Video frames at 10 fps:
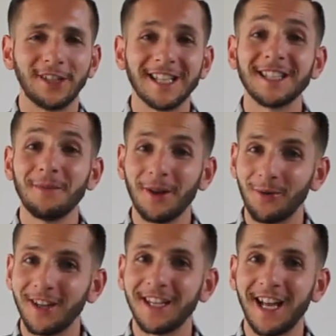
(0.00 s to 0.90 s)
That's going to be a
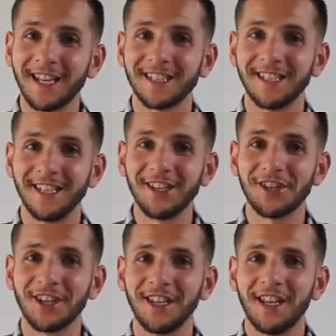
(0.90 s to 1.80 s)
really nice
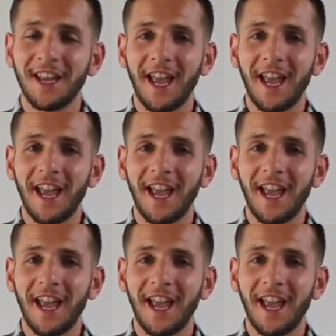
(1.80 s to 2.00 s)
addition.